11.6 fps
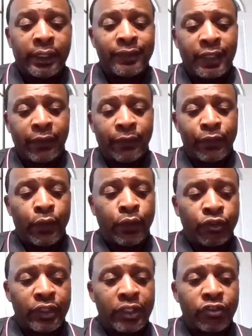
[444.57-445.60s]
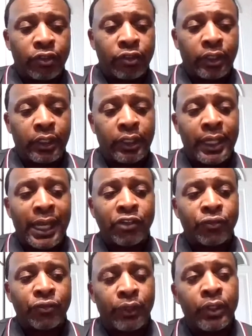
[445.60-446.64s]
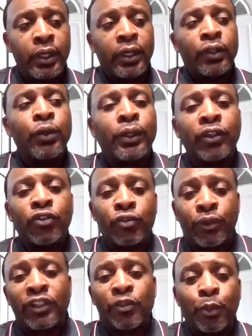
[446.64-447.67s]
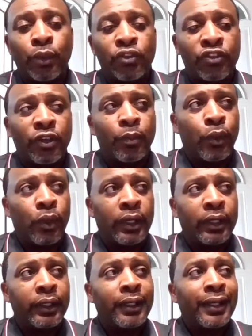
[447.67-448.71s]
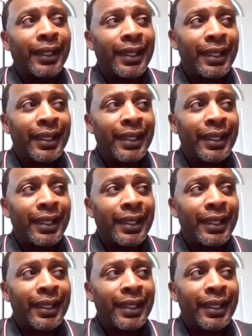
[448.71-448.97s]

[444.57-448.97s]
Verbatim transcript: let's say if you're stationed in Nashville, you can transport someone